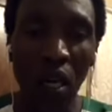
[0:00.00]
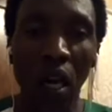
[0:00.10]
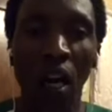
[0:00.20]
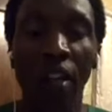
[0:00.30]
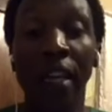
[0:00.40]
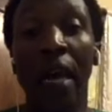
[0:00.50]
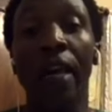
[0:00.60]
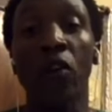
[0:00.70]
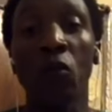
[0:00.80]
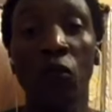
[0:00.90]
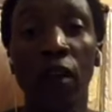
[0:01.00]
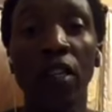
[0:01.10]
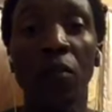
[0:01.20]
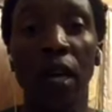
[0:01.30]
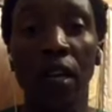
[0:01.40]
that I had to
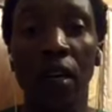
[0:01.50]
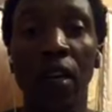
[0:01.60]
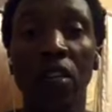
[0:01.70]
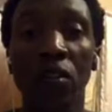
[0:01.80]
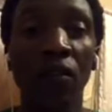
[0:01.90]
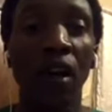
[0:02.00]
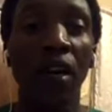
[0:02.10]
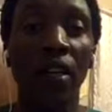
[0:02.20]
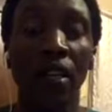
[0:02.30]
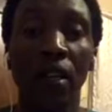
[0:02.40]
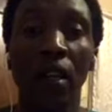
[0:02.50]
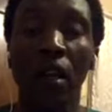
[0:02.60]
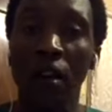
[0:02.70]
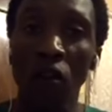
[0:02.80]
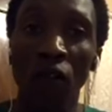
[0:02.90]
face by the grace of God
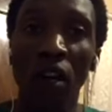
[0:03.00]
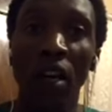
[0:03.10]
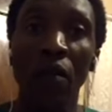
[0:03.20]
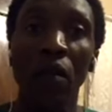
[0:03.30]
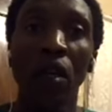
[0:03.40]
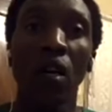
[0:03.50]
and overcame.